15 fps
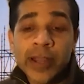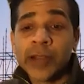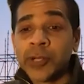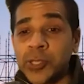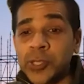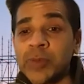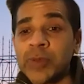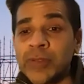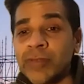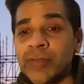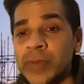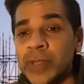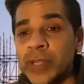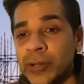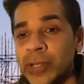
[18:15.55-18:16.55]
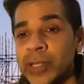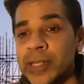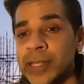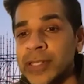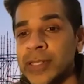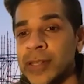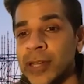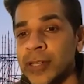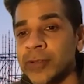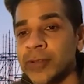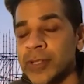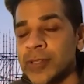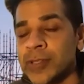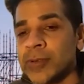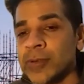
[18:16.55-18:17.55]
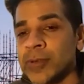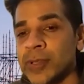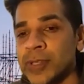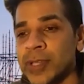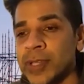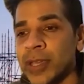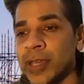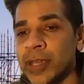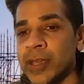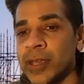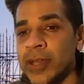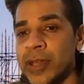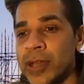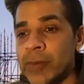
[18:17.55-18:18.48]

Irish woman from the early 1900s who is a